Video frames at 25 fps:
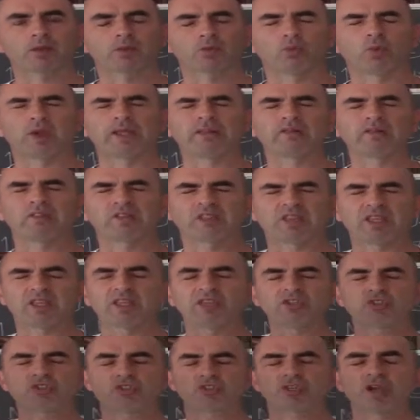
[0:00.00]
When
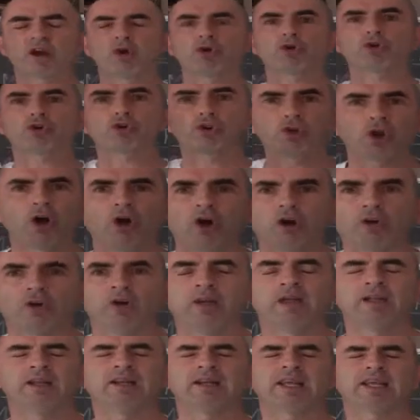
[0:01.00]
things go wrong,
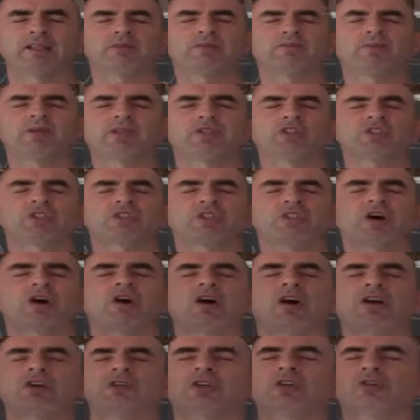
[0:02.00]
let me
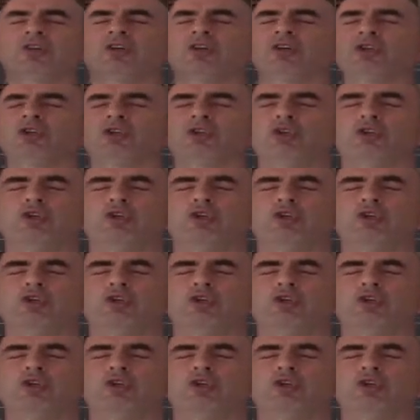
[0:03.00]
start to